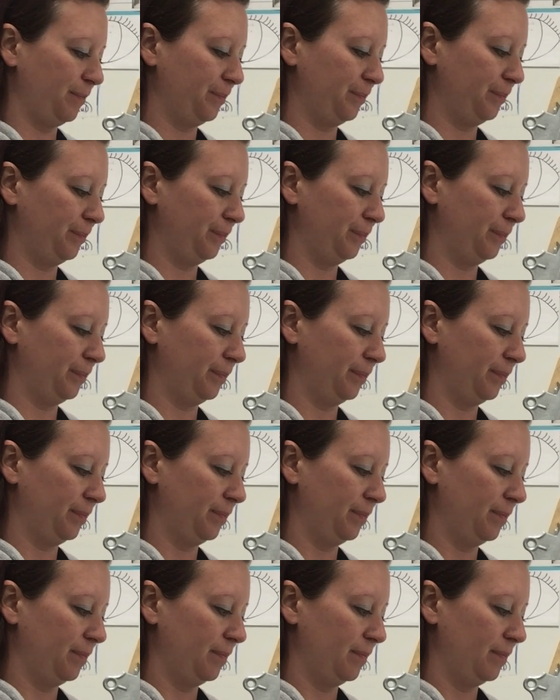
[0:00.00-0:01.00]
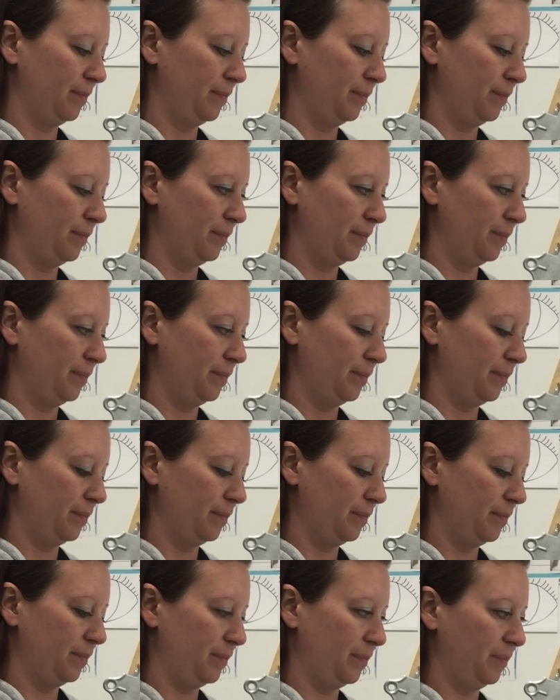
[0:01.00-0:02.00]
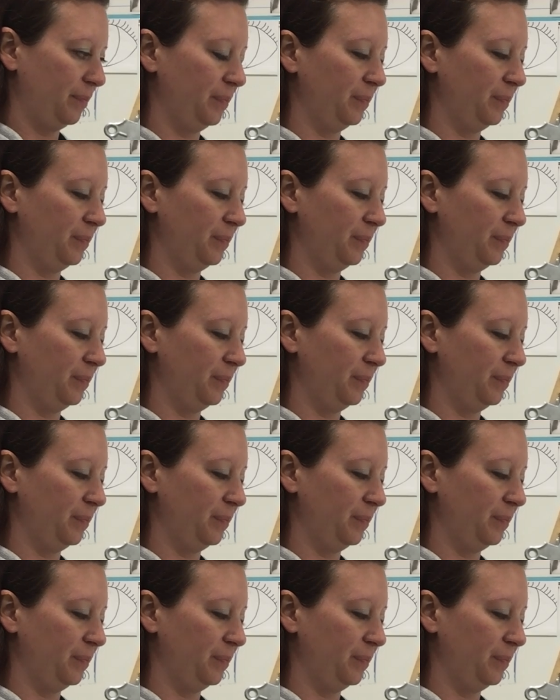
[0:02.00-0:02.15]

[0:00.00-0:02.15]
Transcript: Nothing is said.